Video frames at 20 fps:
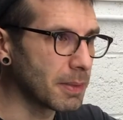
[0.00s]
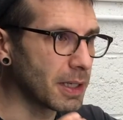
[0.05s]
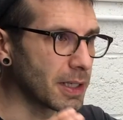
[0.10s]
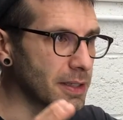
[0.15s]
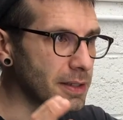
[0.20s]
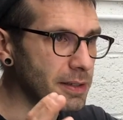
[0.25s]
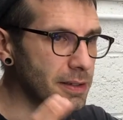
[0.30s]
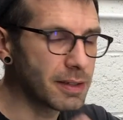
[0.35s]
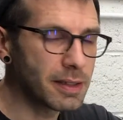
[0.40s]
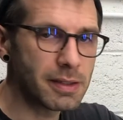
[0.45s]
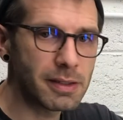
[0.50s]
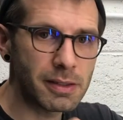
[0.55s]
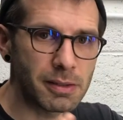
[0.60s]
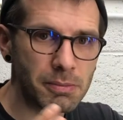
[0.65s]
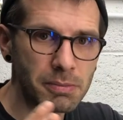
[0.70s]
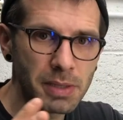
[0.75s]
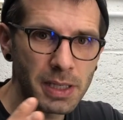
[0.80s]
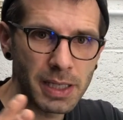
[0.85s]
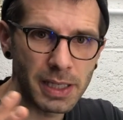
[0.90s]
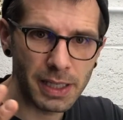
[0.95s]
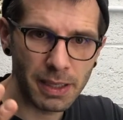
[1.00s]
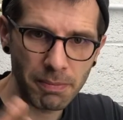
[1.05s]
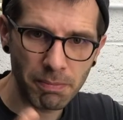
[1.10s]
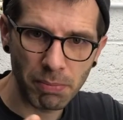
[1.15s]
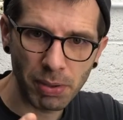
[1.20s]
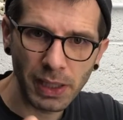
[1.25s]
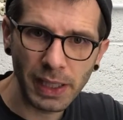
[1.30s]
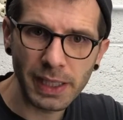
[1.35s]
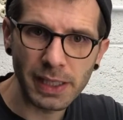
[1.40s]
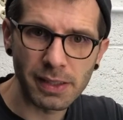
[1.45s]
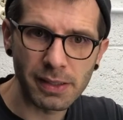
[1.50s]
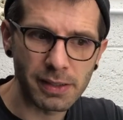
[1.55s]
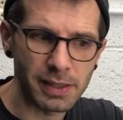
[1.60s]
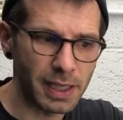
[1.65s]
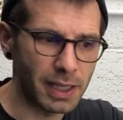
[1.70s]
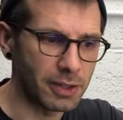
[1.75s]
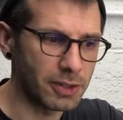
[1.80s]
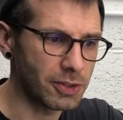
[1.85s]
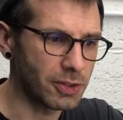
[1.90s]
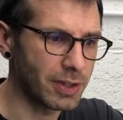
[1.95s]
system in place
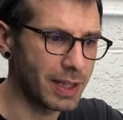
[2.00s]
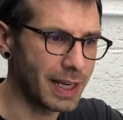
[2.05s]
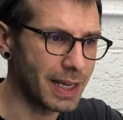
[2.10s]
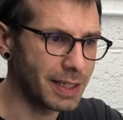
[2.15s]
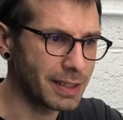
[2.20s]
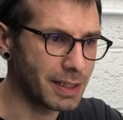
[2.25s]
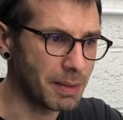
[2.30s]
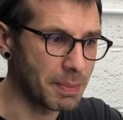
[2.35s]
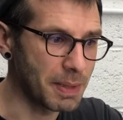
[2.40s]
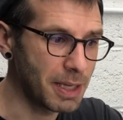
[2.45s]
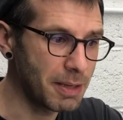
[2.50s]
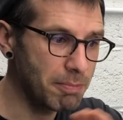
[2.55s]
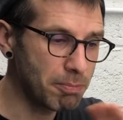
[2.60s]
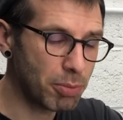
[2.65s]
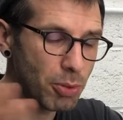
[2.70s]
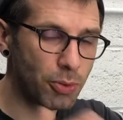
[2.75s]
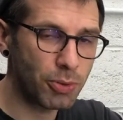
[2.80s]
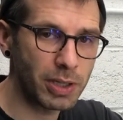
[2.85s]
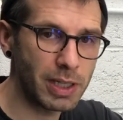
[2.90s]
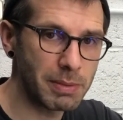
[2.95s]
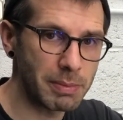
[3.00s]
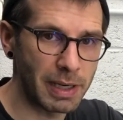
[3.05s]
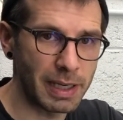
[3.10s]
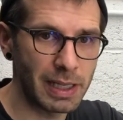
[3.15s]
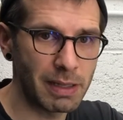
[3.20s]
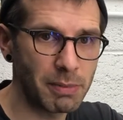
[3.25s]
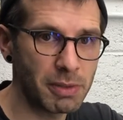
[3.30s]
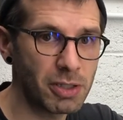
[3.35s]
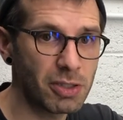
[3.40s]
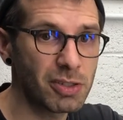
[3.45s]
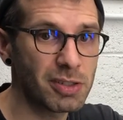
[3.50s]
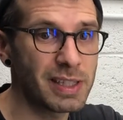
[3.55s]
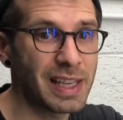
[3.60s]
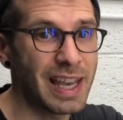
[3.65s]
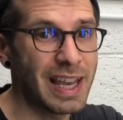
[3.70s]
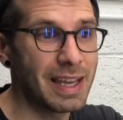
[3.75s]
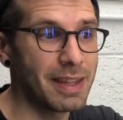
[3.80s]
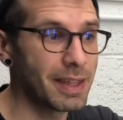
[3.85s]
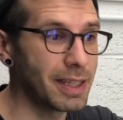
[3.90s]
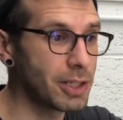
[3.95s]
now so that as I'm importing my images,
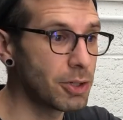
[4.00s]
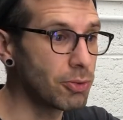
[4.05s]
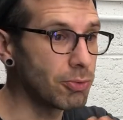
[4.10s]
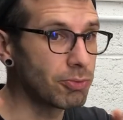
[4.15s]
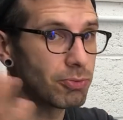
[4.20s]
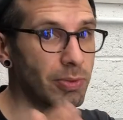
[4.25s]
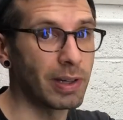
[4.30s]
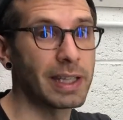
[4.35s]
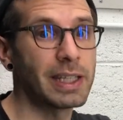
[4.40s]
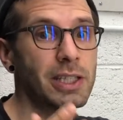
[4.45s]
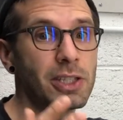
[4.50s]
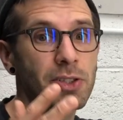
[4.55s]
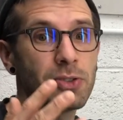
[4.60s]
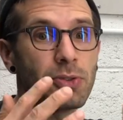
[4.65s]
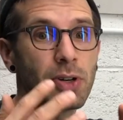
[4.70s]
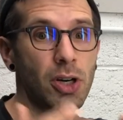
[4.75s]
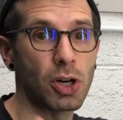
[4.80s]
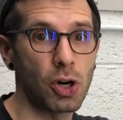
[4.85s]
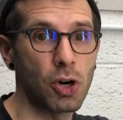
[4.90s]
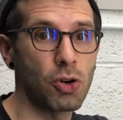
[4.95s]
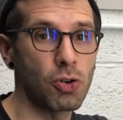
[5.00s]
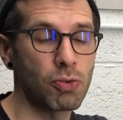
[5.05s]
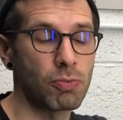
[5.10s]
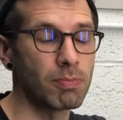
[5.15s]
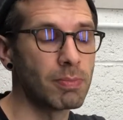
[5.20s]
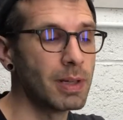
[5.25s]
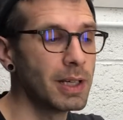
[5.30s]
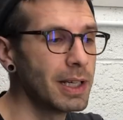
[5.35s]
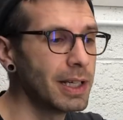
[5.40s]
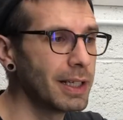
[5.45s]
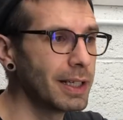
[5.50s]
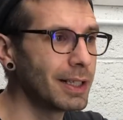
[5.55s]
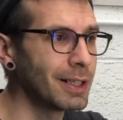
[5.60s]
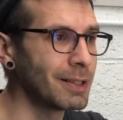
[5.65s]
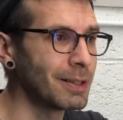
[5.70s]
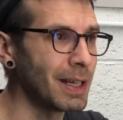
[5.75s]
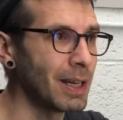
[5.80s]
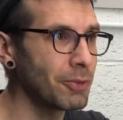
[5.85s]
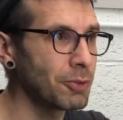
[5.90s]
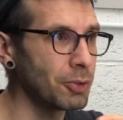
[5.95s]
they go right to a home.
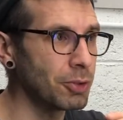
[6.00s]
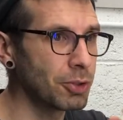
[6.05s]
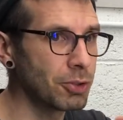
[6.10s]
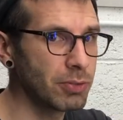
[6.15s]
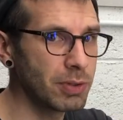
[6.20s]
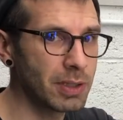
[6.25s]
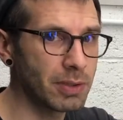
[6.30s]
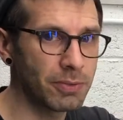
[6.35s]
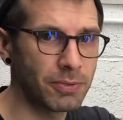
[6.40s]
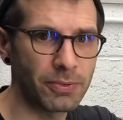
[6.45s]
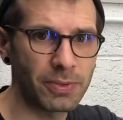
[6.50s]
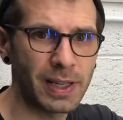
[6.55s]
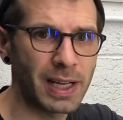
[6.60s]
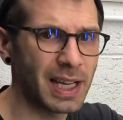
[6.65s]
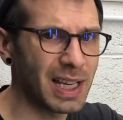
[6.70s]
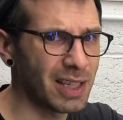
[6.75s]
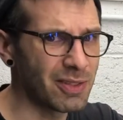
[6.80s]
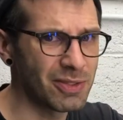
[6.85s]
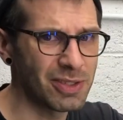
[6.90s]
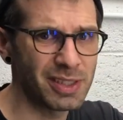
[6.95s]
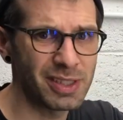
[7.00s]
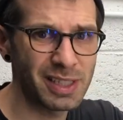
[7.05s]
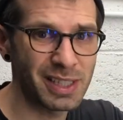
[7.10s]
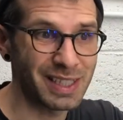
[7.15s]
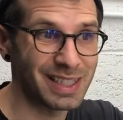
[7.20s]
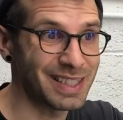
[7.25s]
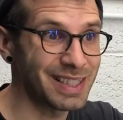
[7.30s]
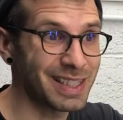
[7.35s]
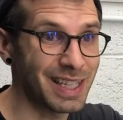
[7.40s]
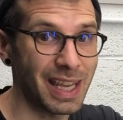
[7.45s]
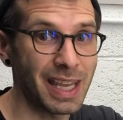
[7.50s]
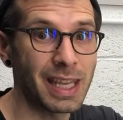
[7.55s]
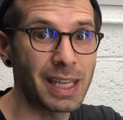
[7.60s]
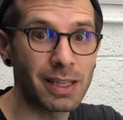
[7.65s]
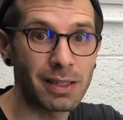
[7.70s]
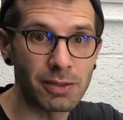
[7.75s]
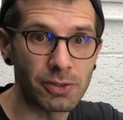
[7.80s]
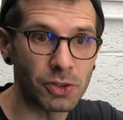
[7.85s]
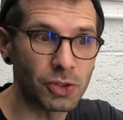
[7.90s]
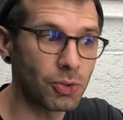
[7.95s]
After shooting 5, 6,
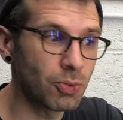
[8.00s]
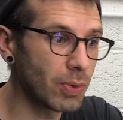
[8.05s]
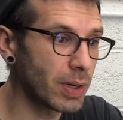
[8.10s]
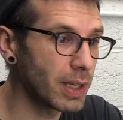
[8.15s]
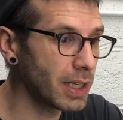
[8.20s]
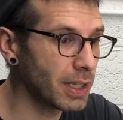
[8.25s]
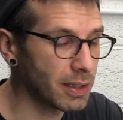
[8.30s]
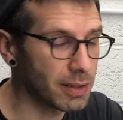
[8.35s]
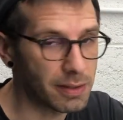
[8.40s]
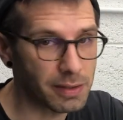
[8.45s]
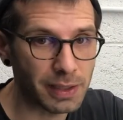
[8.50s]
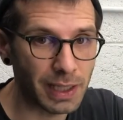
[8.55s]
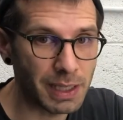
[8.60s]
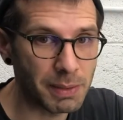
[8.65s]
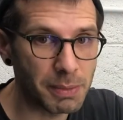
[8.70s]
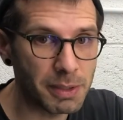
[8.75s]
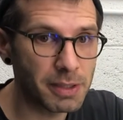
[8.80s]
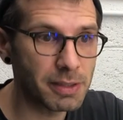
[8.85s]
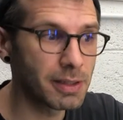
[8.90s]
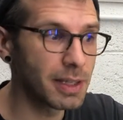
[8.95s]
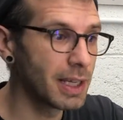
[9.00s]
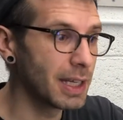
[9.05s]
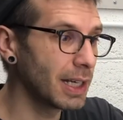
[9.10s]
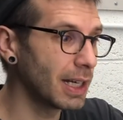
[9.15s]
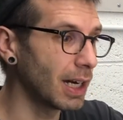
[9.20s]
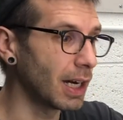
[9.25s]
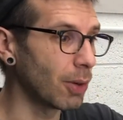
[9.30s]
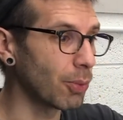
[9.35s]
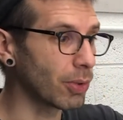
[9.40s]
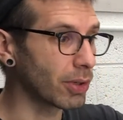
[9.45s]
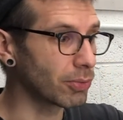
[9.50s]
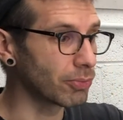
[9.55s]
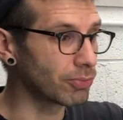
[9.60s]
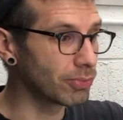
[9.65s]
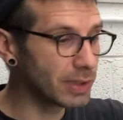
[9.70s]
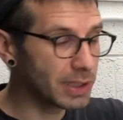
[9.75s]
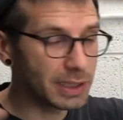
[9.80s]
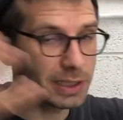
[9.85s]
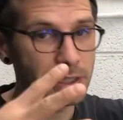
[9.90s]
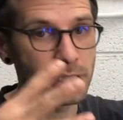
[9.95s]
10, 20 assignments, we're
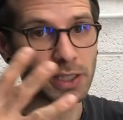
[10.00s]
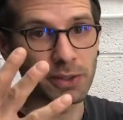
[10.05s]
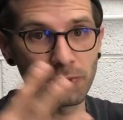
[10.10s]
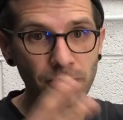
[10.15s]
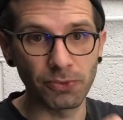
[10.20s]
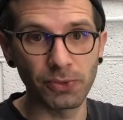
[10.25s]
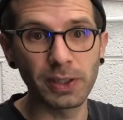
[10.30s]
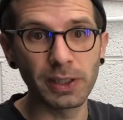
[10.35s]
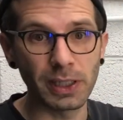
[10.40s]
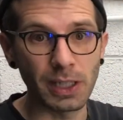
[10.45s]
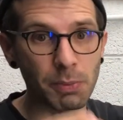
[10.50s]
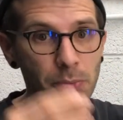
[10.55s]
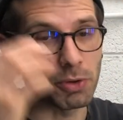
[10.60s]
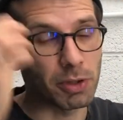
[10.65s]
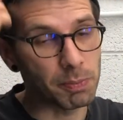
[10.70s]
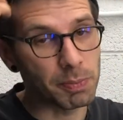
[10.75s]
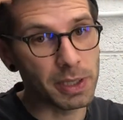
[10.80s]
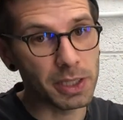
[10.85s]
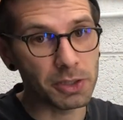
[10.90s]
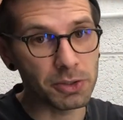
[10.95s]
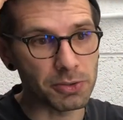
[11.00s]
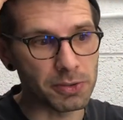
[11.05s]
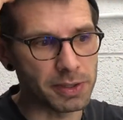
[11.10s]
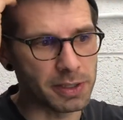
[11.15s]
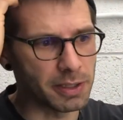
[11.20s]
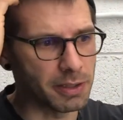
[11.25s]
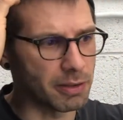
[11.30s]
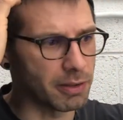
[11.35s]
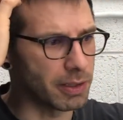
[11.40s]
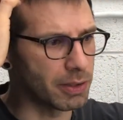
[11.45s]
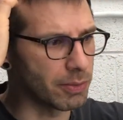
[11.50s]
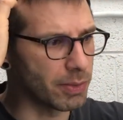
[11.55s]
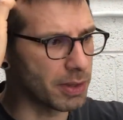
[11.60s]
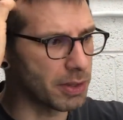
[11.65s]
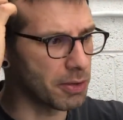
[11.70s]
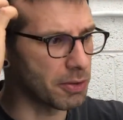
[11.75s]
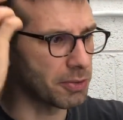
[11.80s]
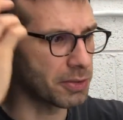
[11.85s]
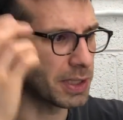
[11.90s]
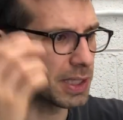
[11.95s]
really going to fill up with pictures here. And whether
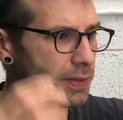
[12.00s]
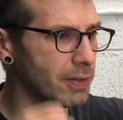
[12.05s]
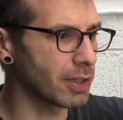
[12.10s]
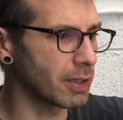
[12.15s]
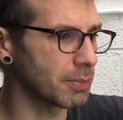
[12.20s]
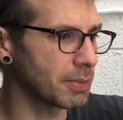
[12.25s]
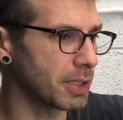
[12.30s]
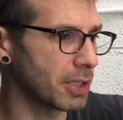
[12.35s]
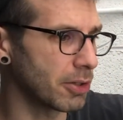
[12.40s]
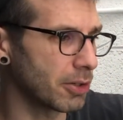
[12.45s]
you're saving them to your